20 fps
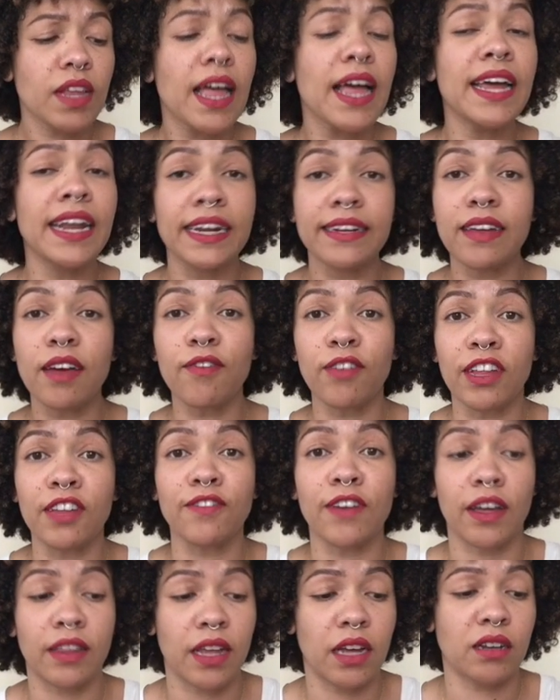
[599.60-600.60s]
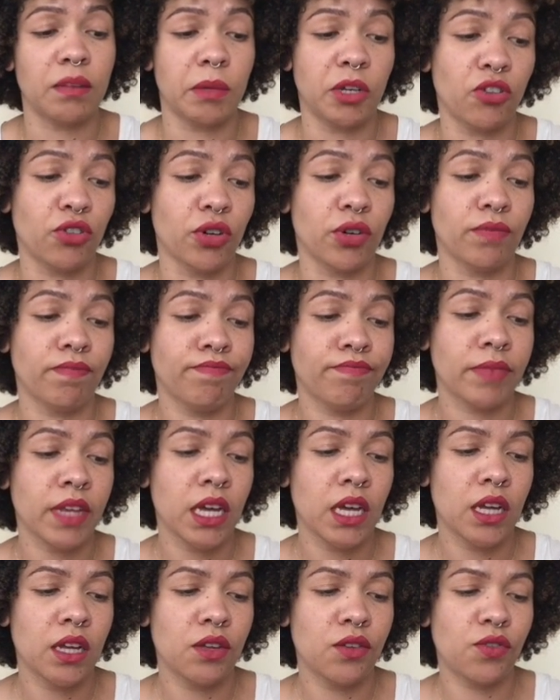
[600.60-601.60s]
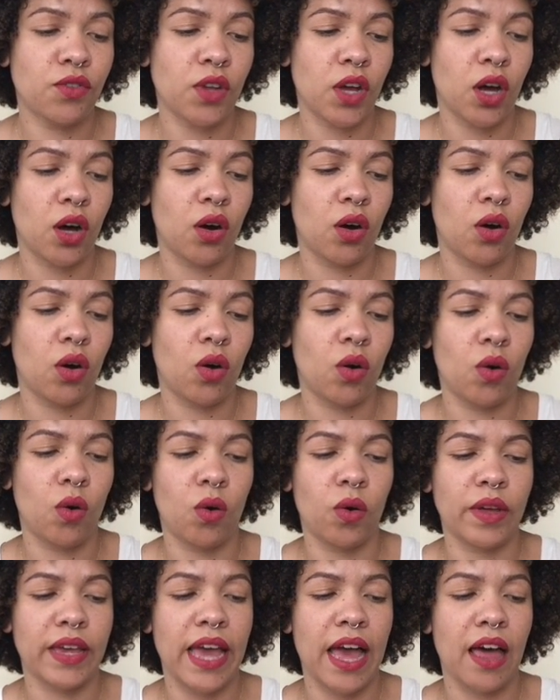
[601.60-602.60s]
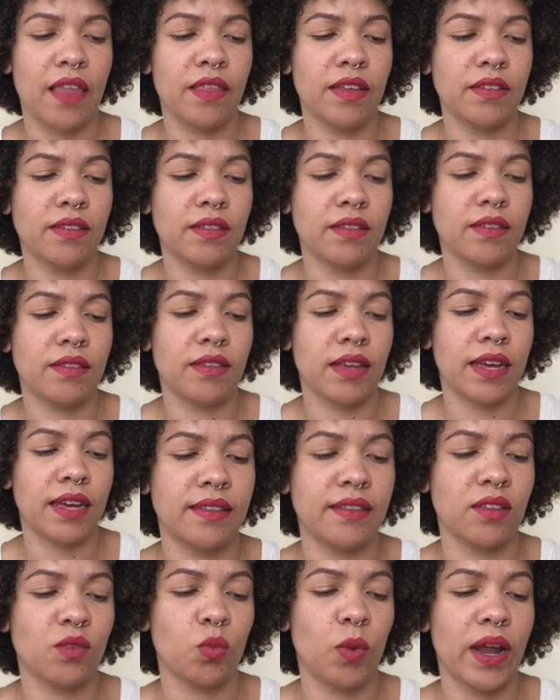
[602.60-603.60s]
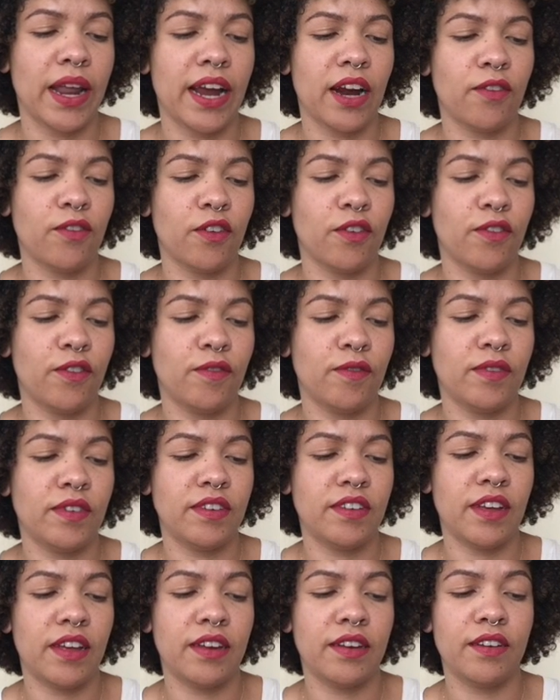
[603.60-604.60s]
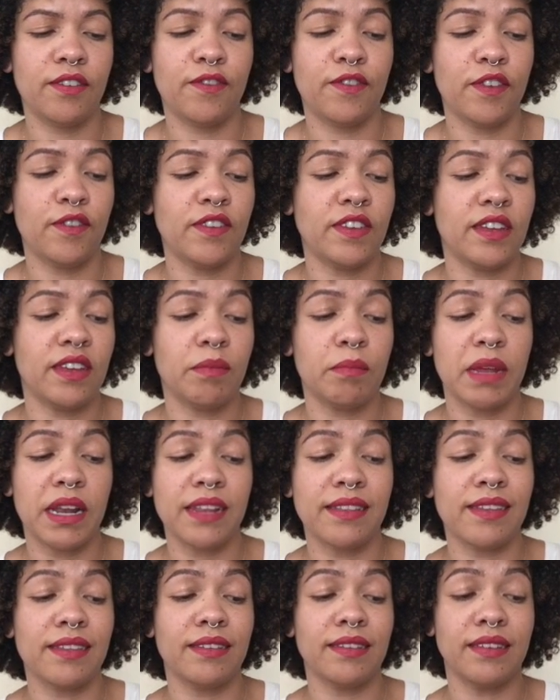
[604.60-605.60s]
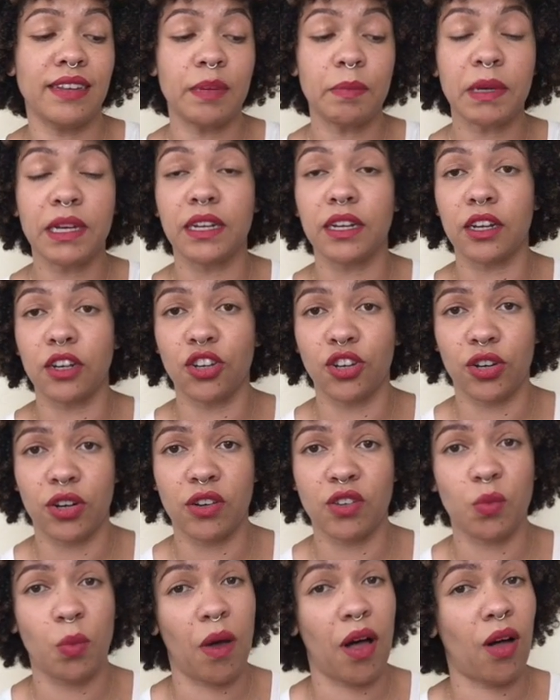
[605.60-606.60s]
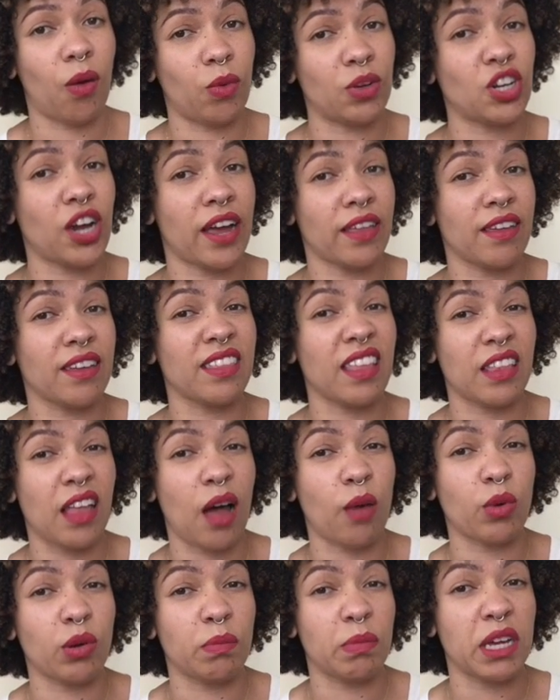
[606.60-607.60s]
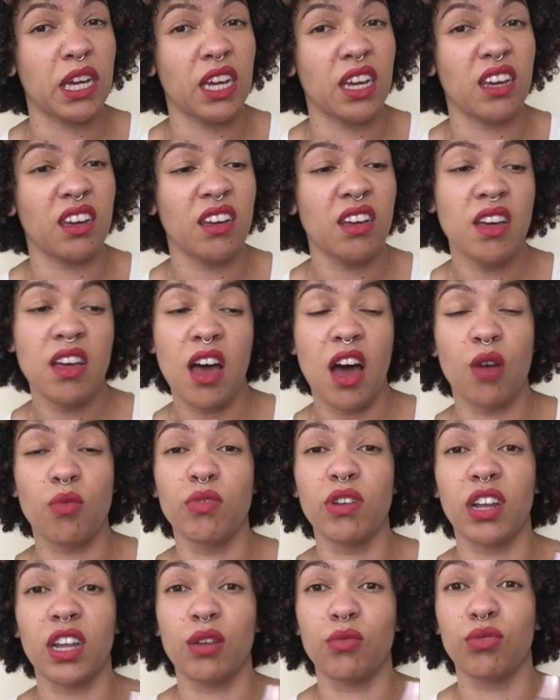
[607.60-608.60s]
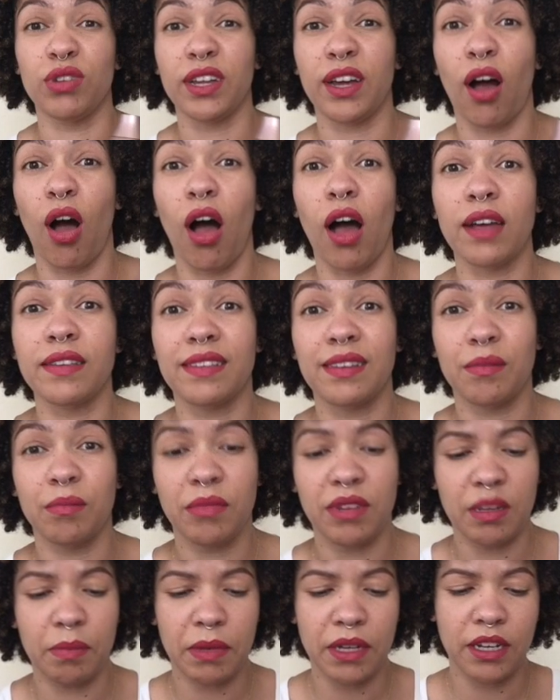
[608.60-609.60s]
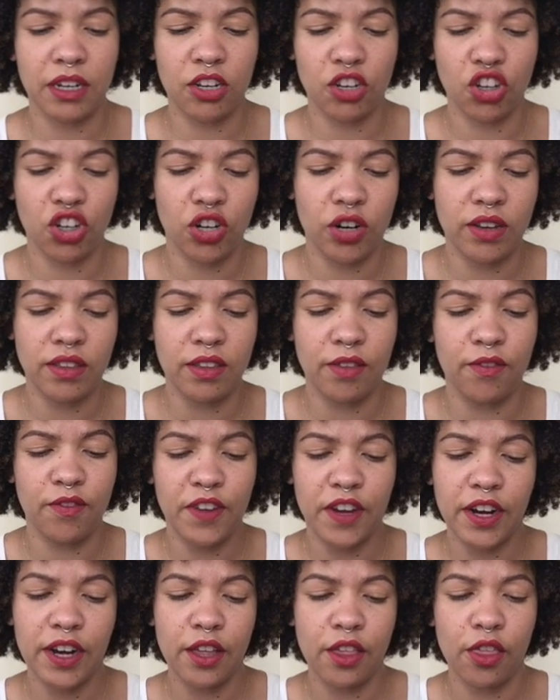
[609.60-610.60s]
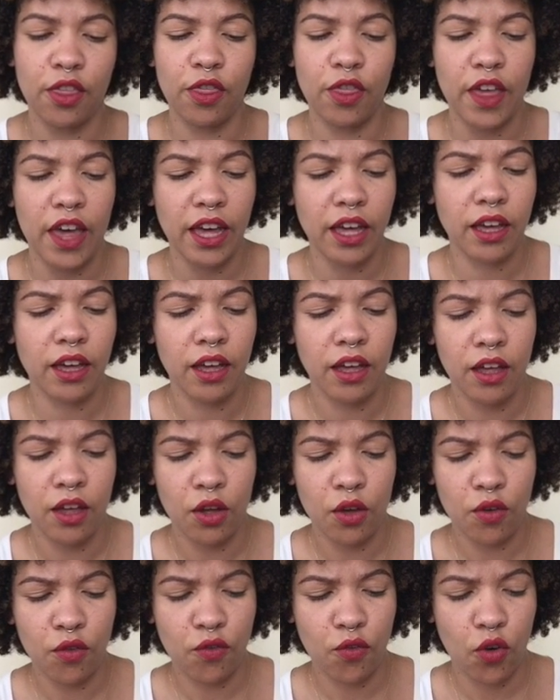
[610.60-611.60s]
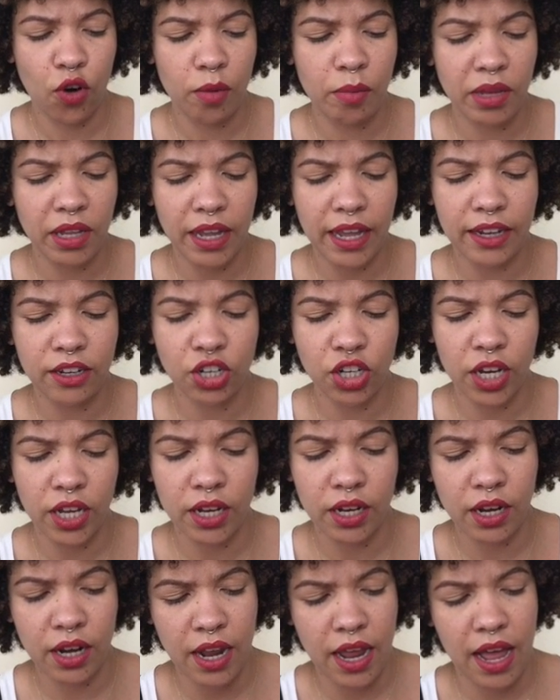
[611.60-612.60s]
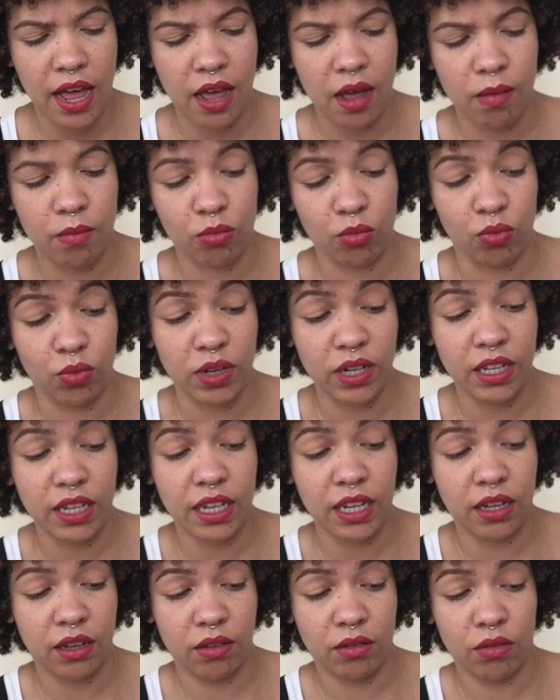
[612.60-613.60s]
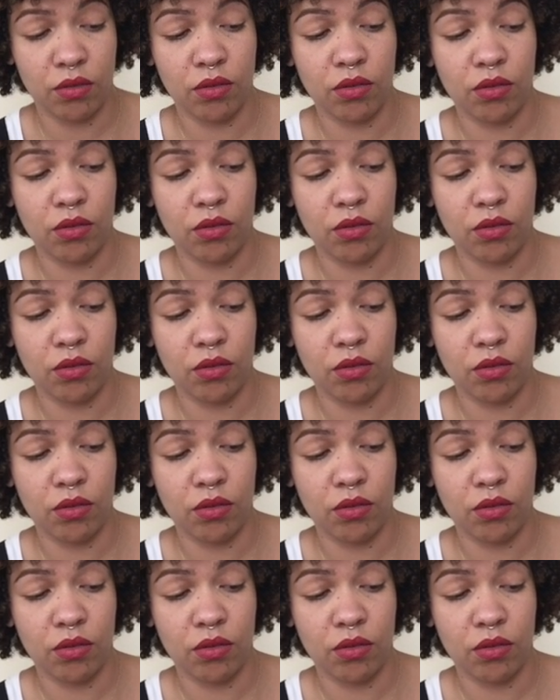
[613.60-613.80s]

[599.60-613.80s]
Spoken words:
I definitely found that to be true. So yeah, this is, says wet hair for 10 to 15 minutes as a deep conditioner as well, which I think that that would be a really, really awesome deep conditioner. It's a very thick formulation, really